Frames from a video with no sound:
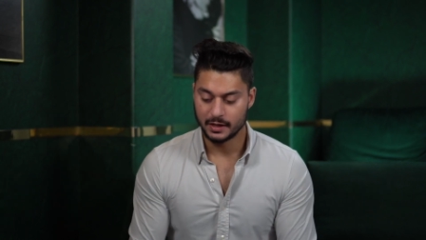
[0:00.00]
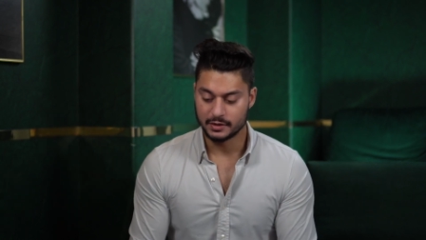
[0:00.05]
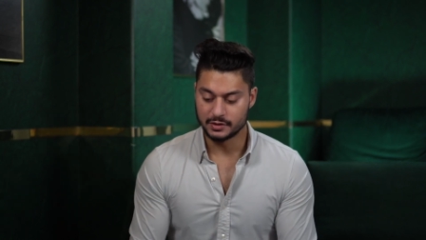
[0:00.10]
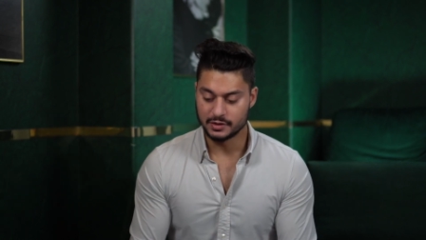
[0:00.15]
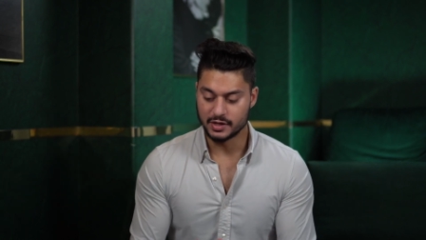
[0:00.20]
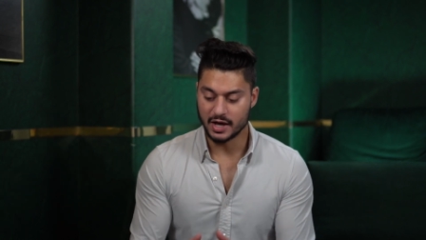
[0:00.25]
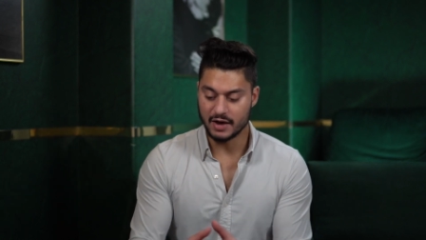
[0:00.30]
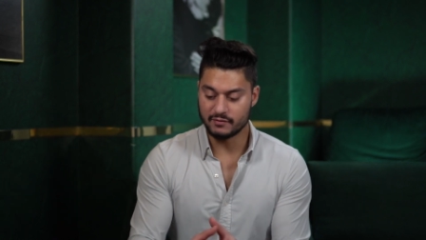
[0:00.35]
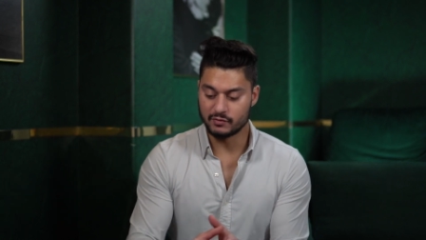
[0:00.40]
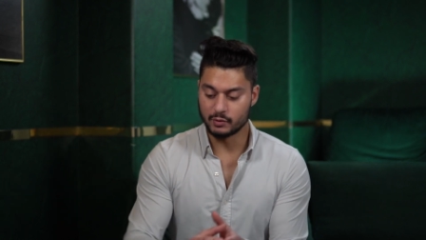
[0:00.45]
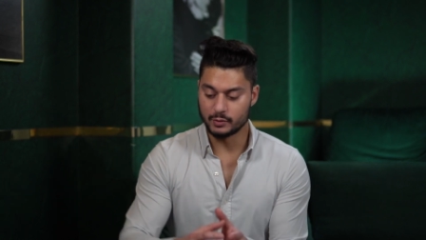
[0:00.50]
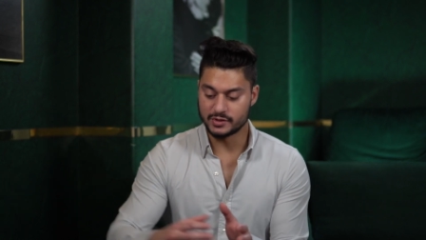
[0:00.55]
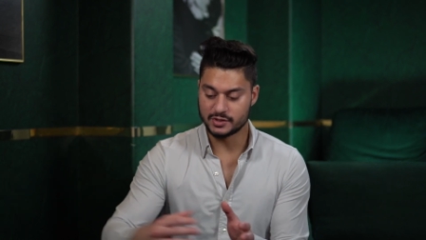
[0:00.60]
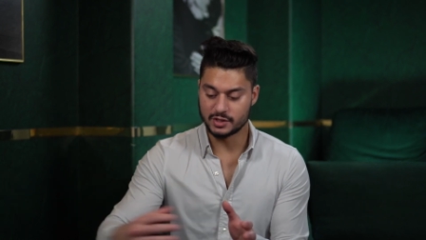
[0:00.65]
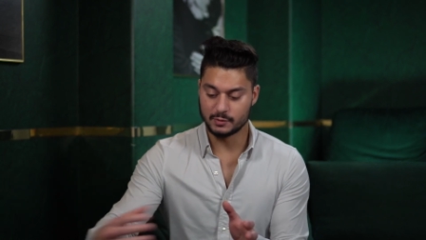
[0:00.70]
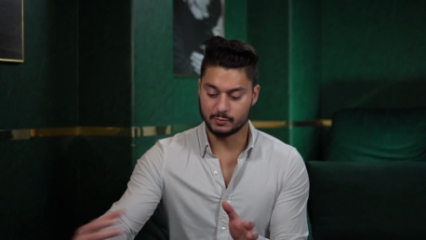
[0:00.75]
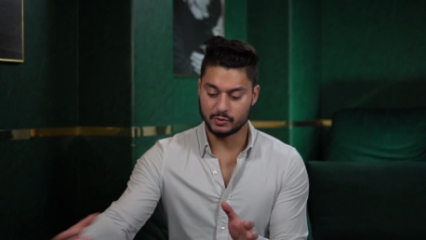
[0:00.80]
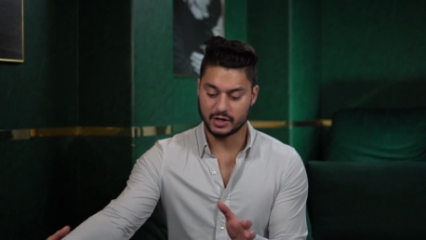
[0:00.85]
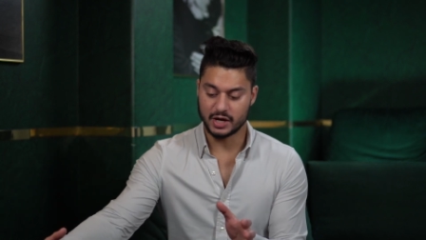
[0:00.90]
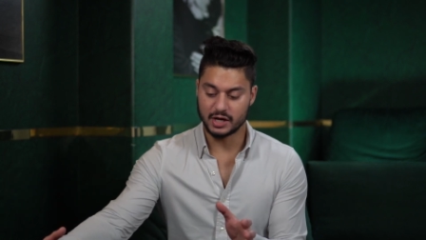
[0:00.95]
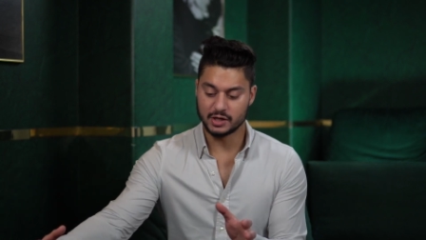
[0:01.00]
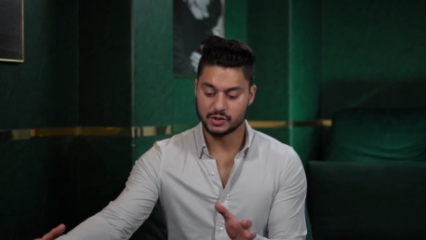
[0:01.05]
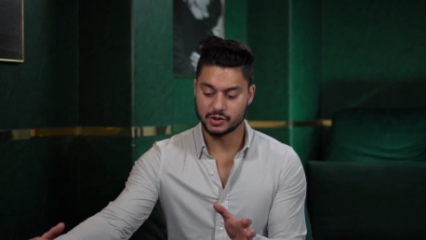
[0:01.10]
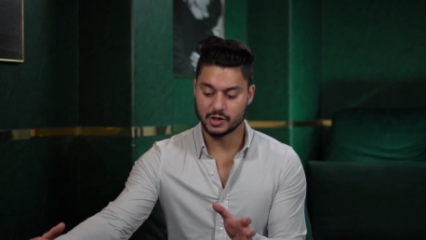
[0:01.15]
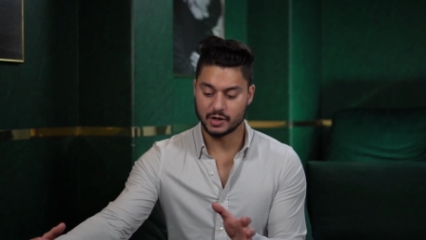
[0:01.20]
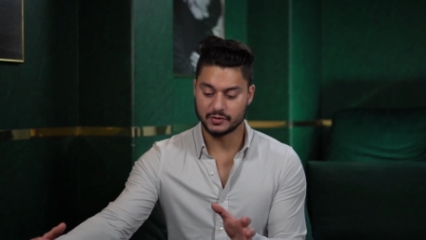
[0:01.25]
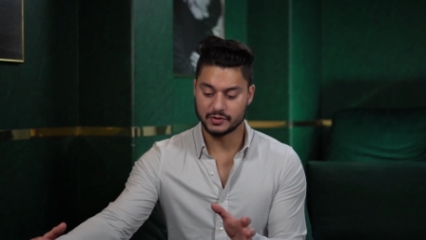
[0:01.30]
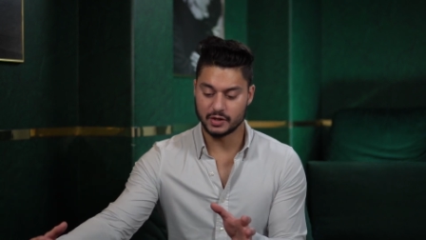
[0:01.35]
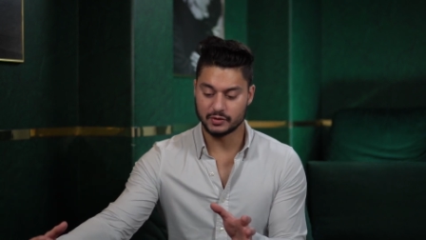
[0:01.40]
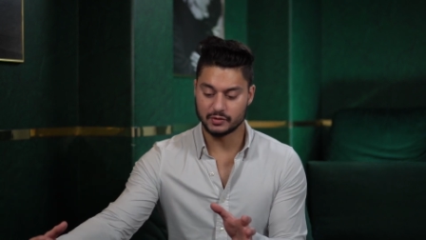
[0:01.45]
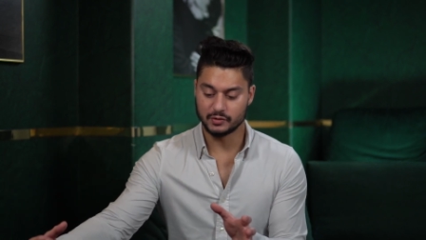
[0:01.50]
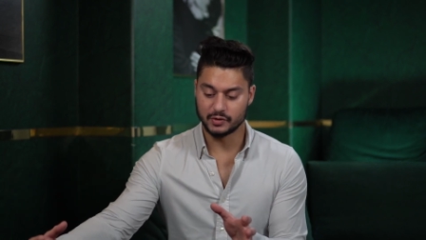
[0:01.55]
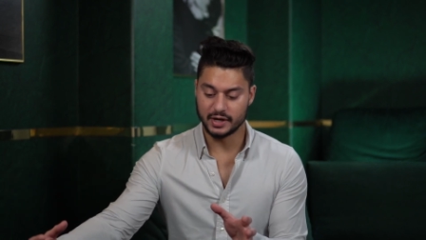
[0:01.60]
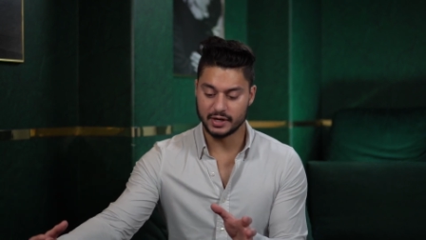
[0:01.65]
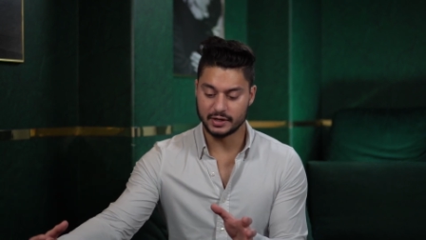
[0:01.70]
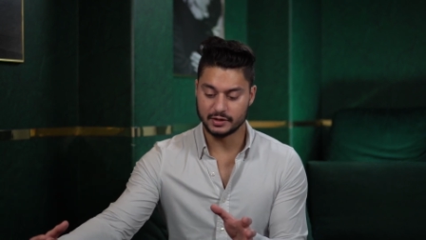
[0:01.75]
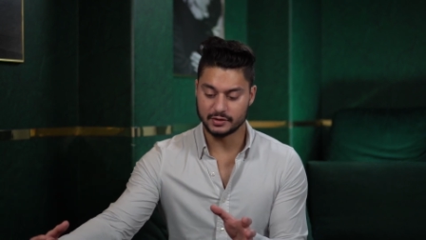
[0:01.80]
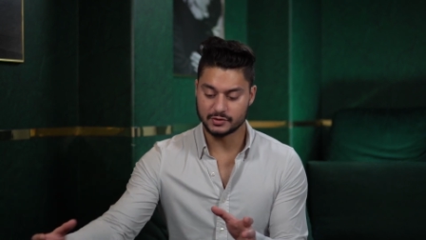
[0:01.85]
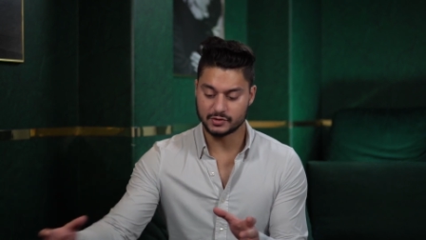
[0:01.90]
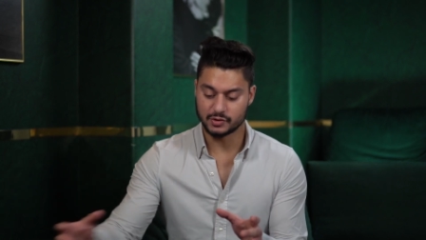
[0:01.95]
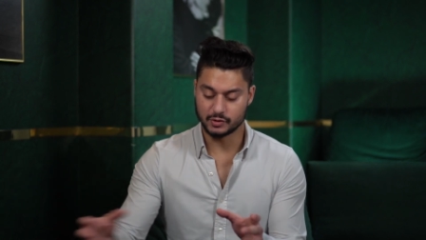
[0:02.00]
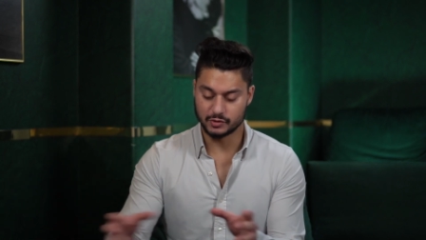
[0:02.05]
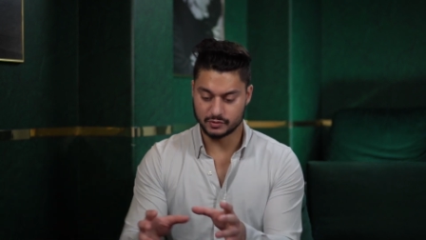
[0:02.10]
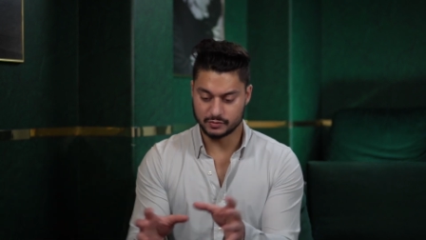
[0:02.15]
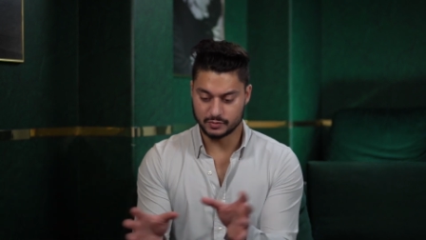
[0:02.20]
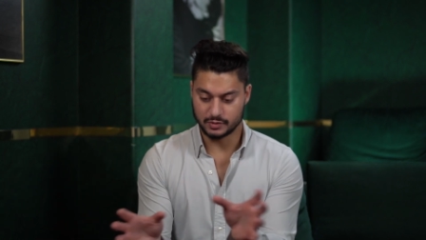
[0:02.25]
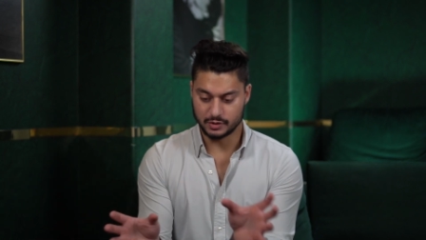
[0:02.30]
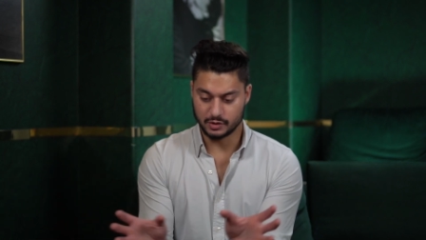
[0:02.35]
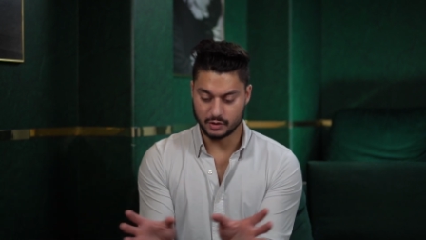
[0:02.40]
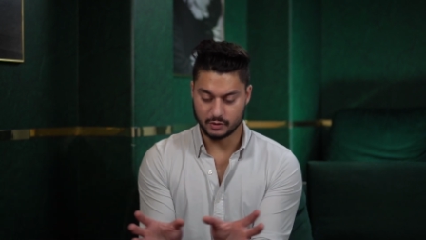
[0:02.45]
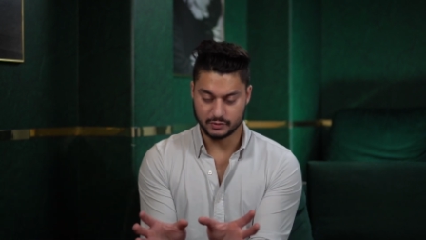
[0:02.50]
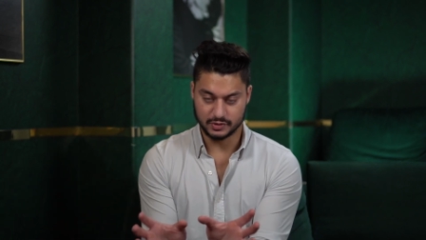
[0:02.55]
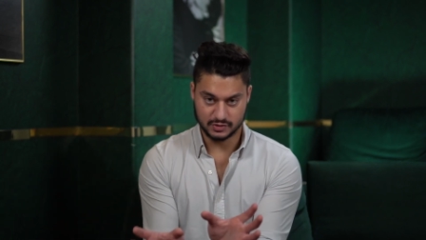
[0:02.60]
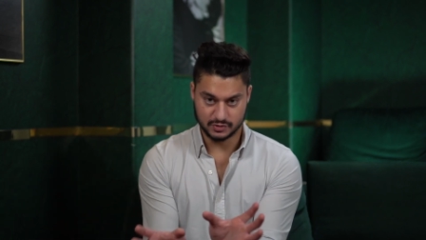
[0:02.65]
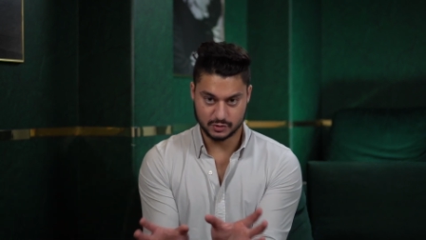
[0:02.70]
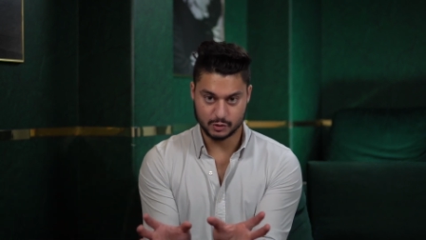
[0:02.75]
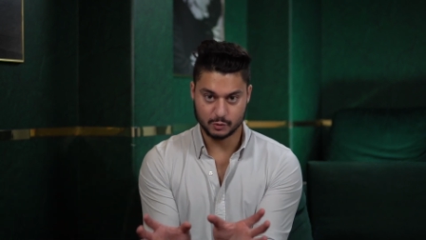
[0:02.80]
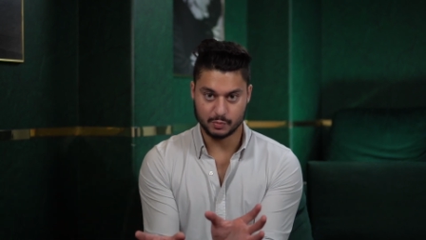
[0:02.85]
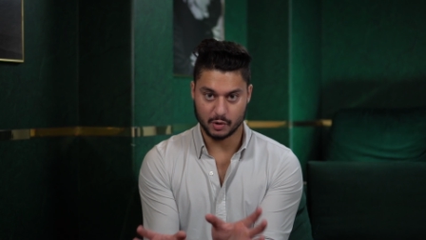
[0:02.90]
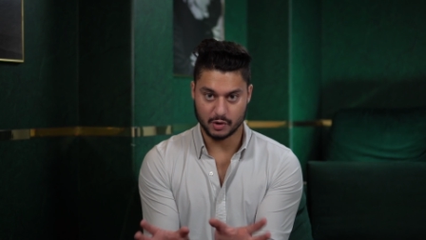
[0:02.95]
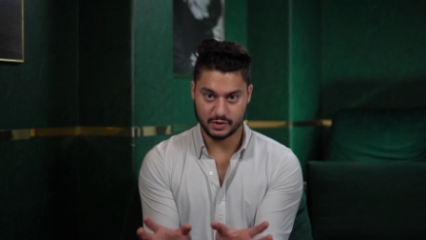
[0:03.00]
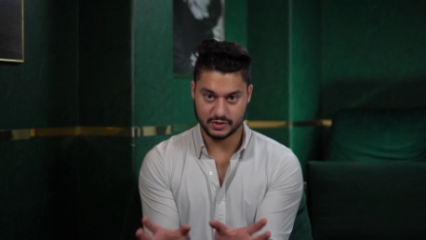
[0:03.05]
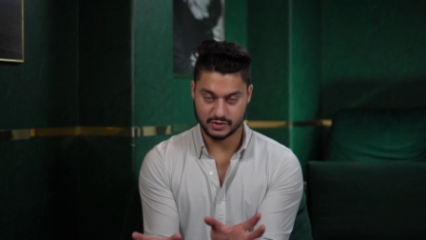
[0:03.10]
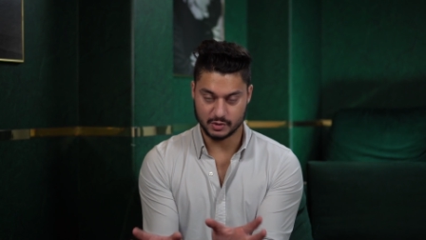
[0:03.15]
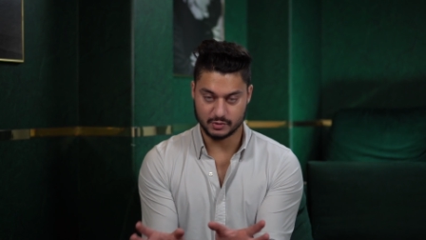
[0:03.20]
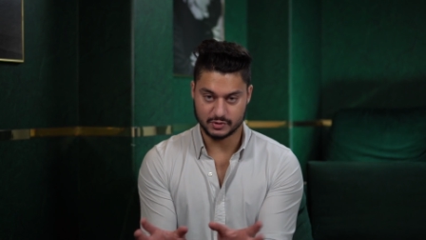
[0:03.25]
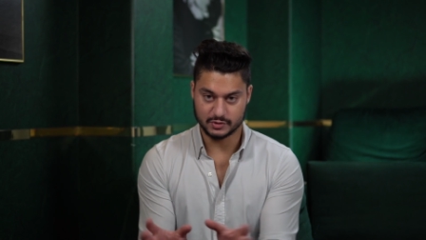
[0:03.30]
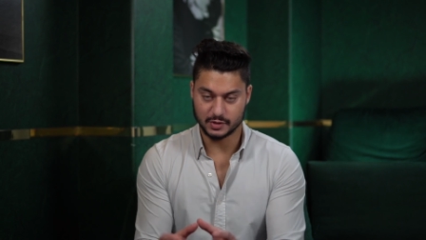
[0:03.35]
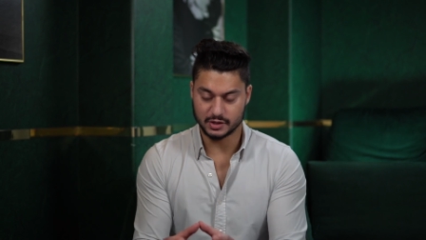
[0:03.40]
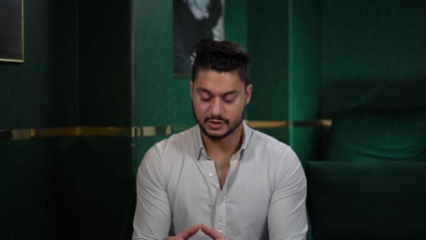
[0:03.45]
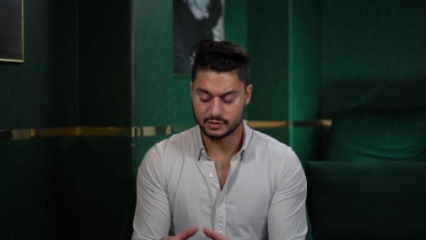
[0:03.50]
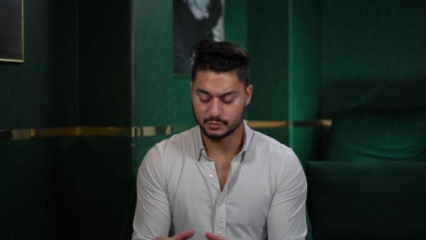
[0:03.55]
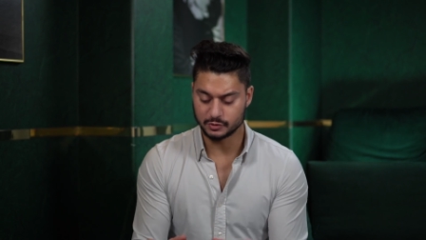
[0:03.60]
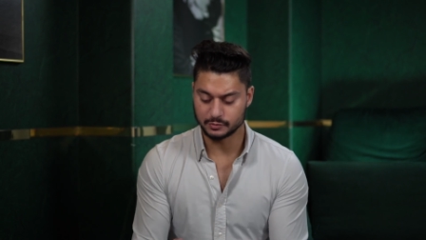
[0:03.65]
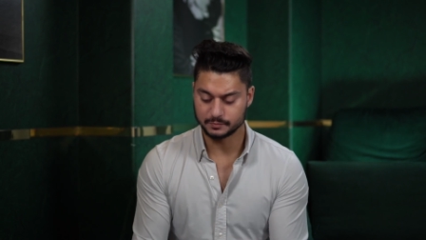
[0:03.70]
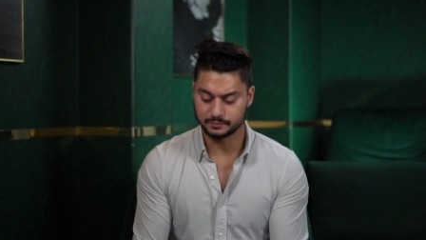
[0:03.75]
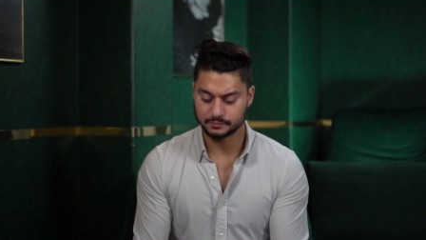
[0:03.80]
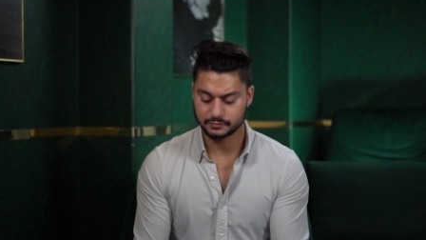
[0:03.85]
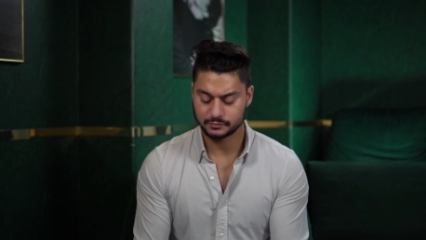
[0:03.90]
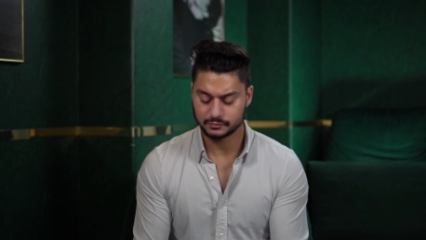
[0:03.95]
You have a reciprocation on the other end. So these two parties are responsible.